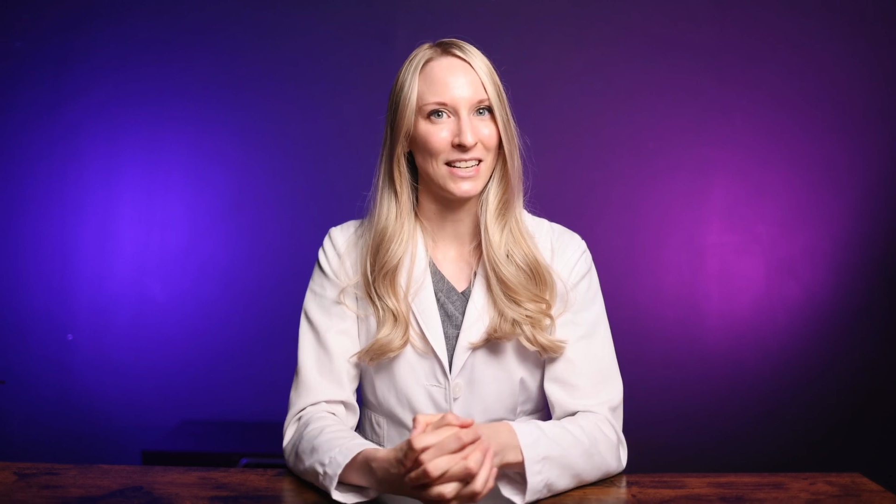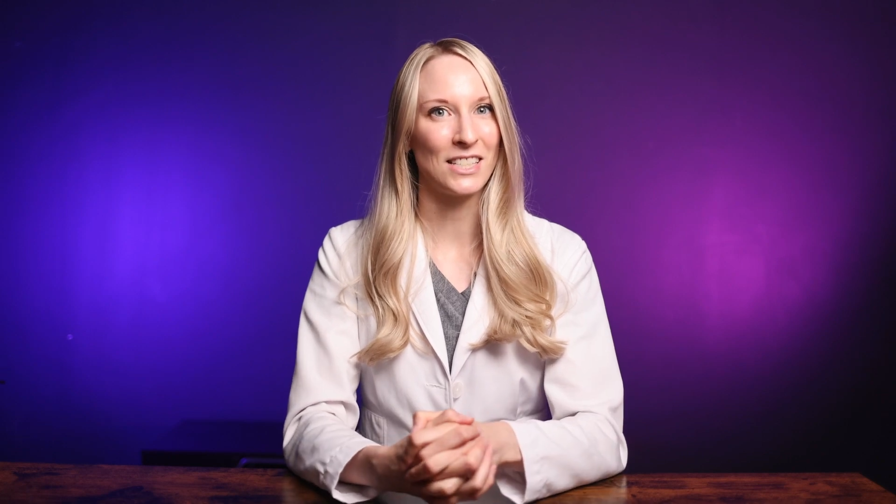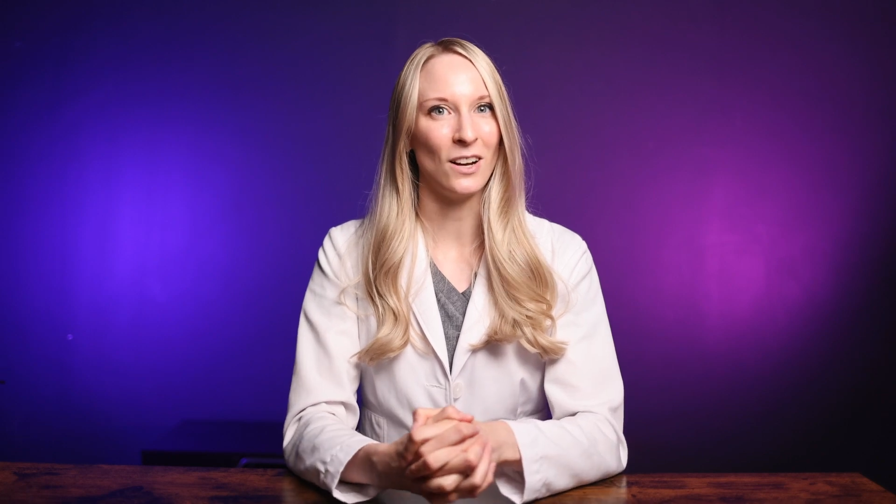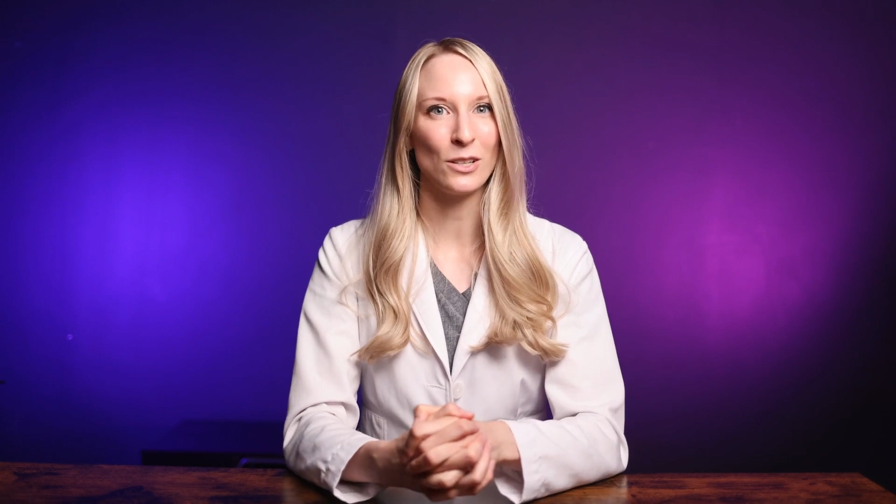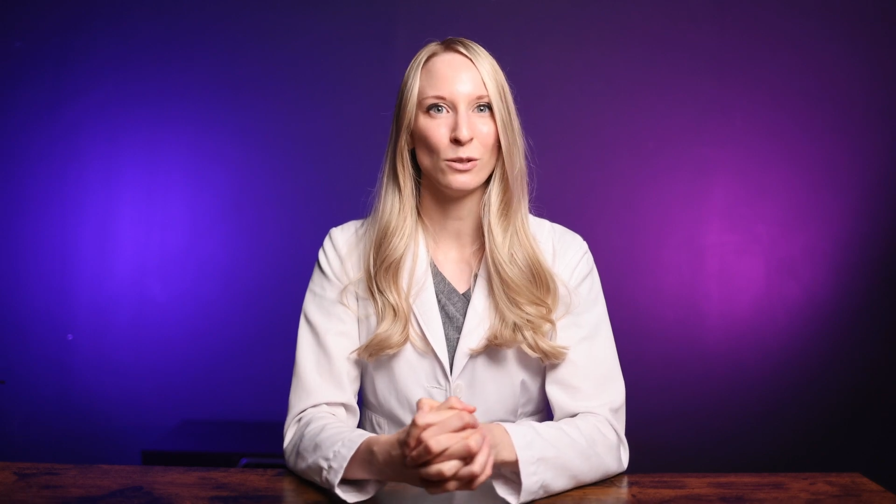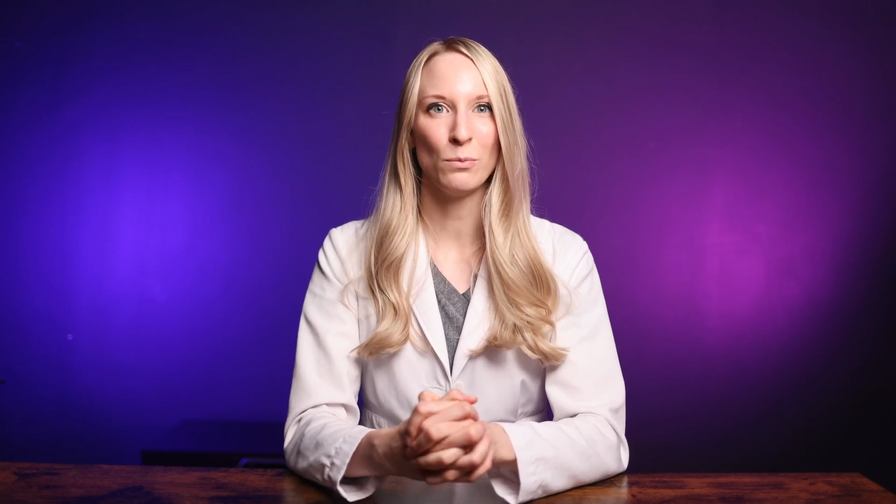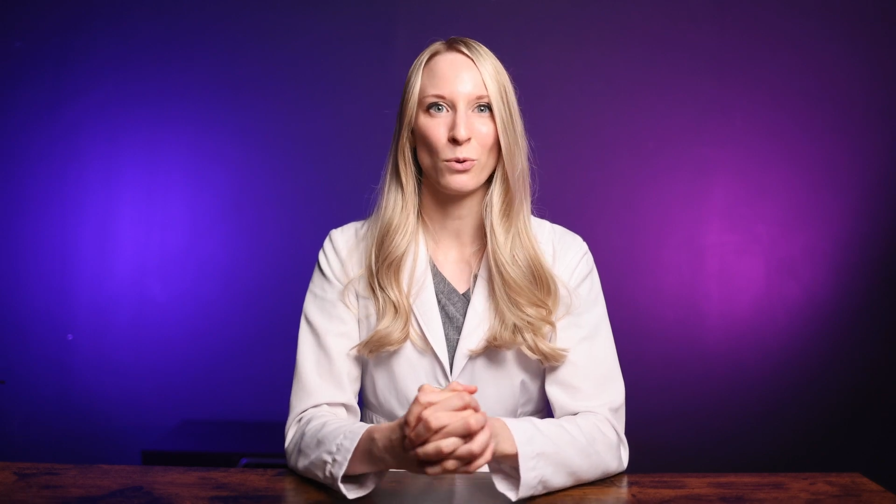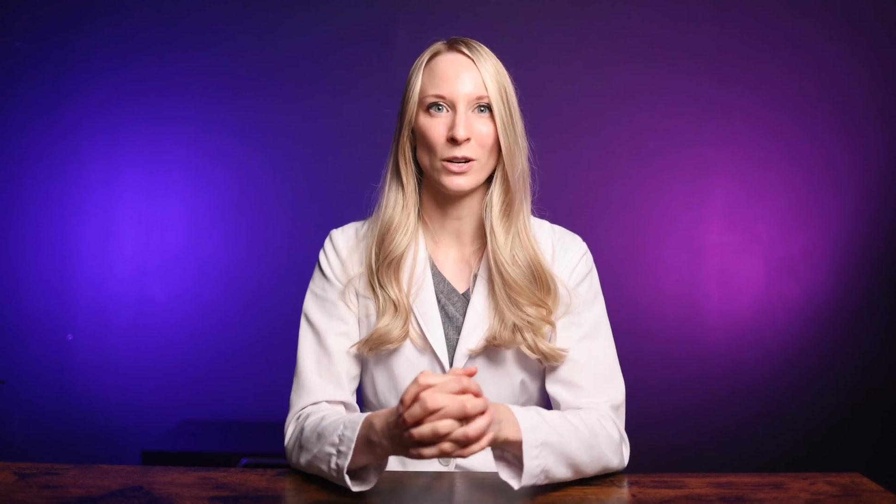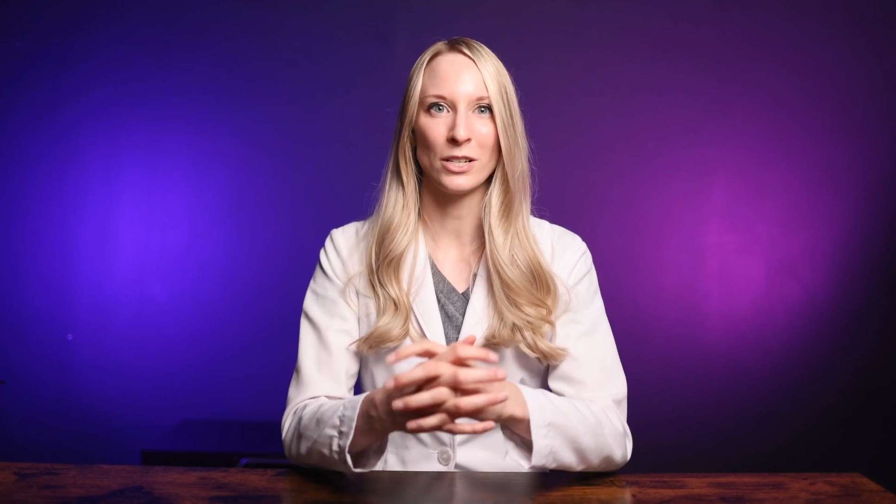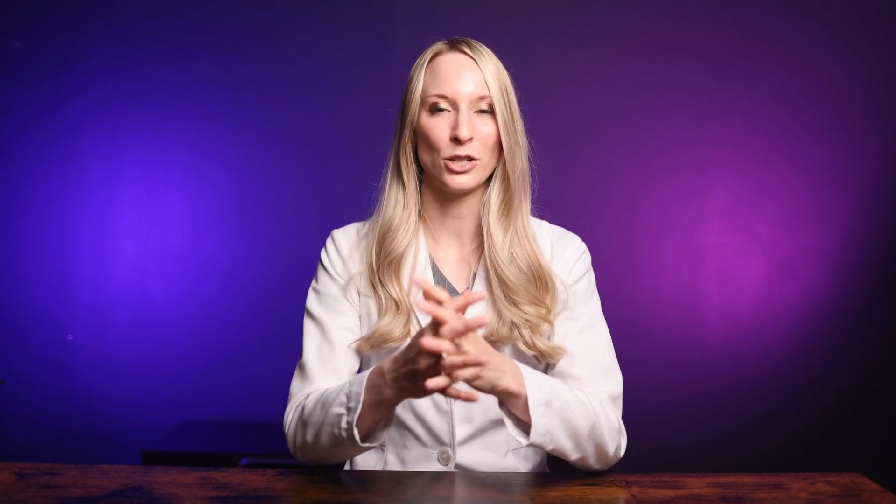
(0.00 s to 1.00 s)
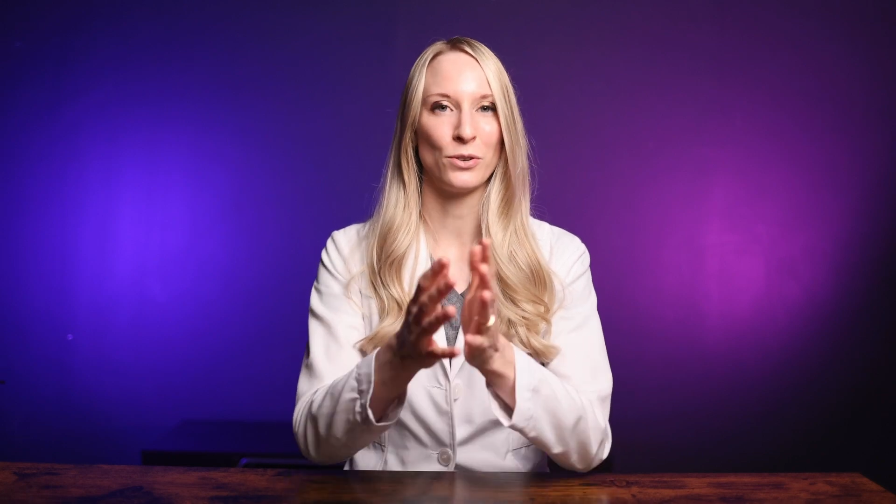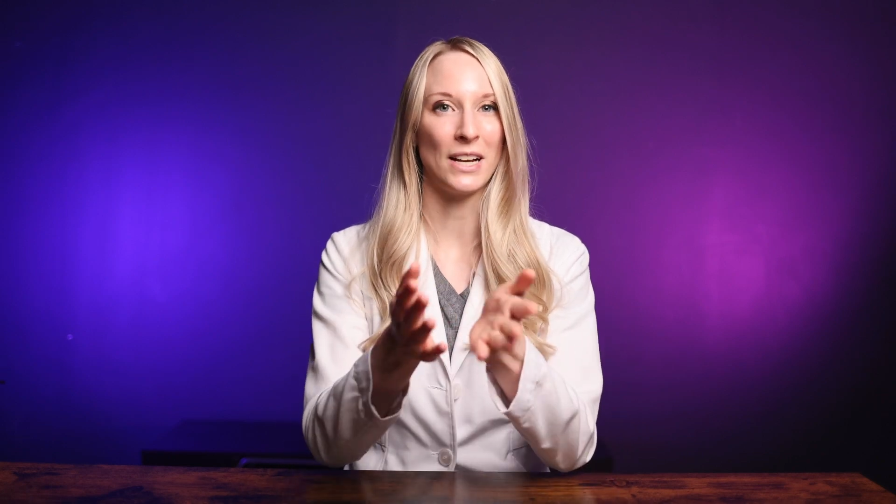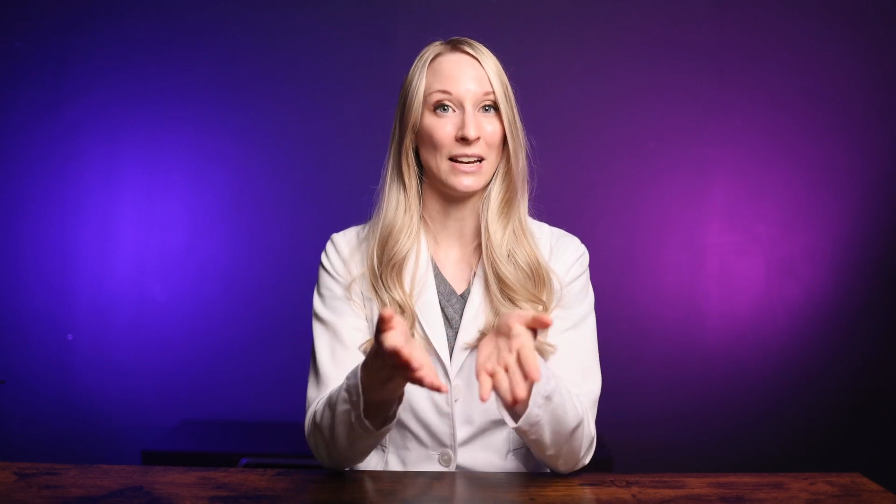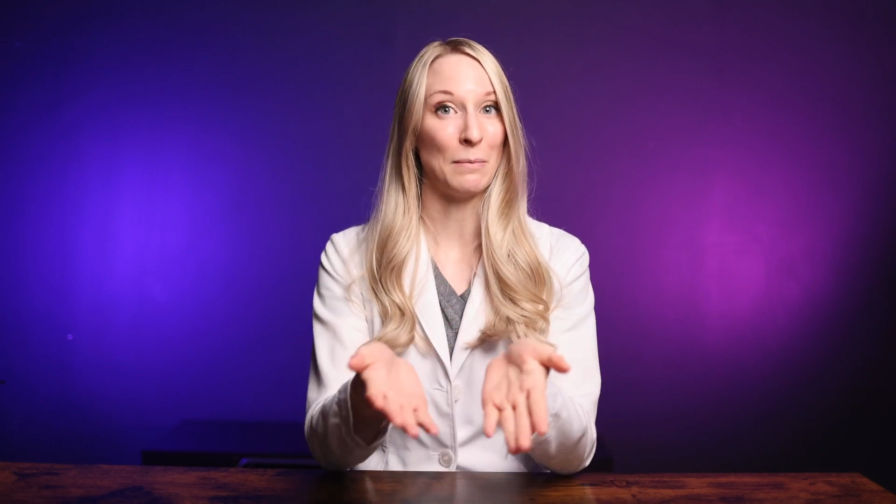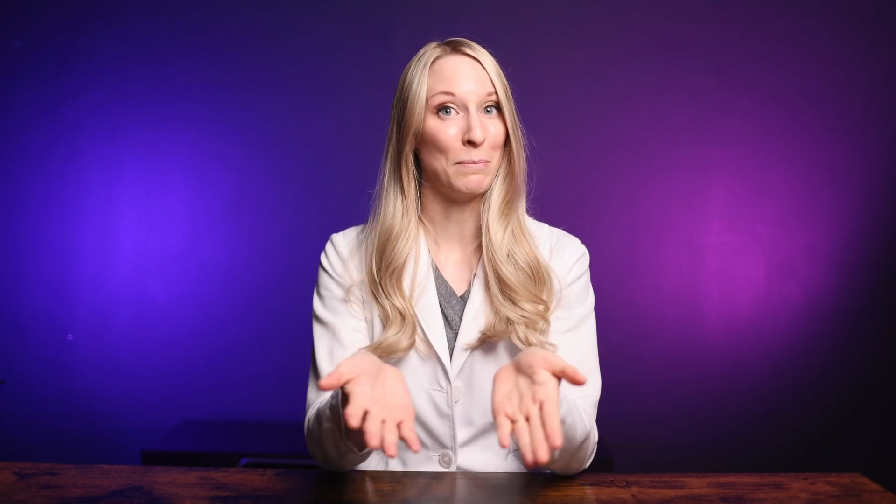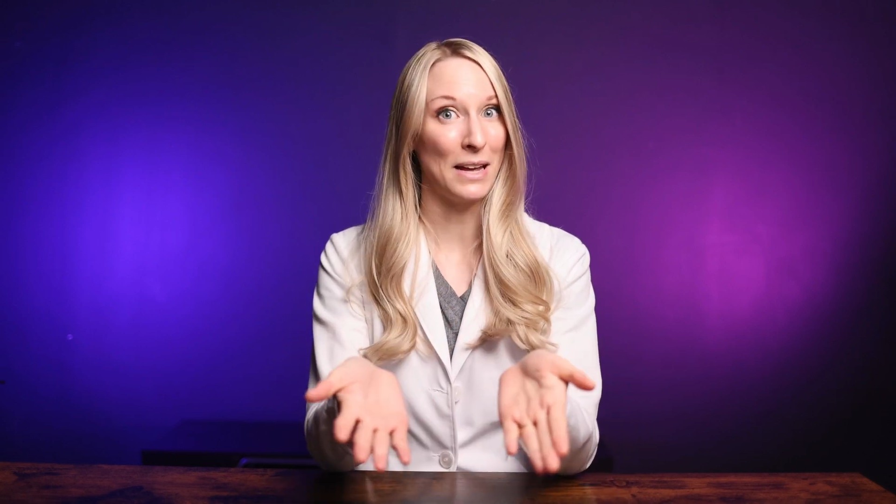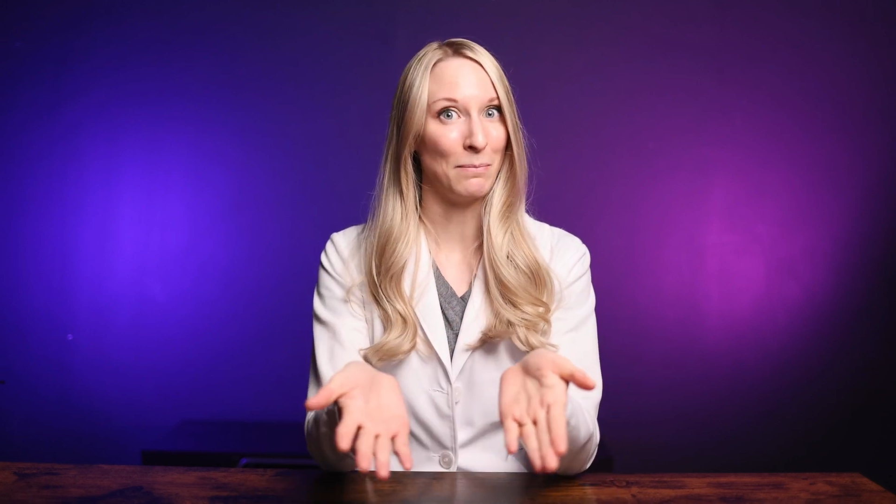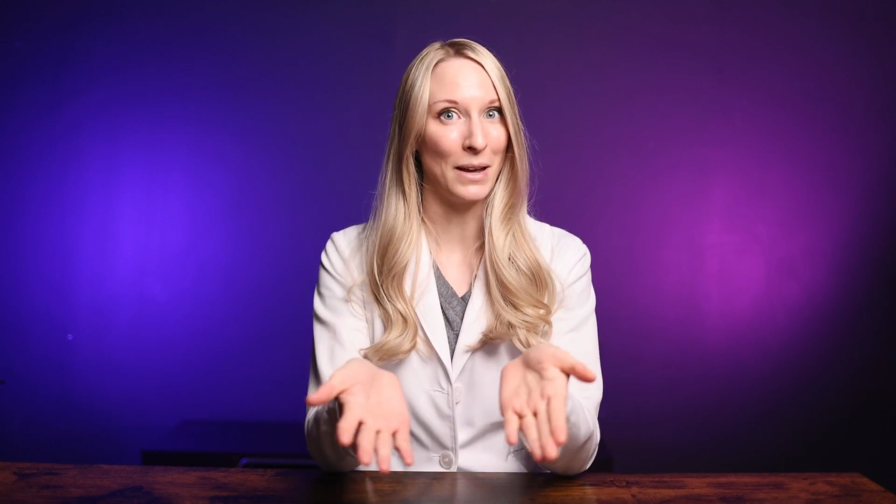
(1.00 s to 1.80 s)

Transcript: it's also important to treat any bed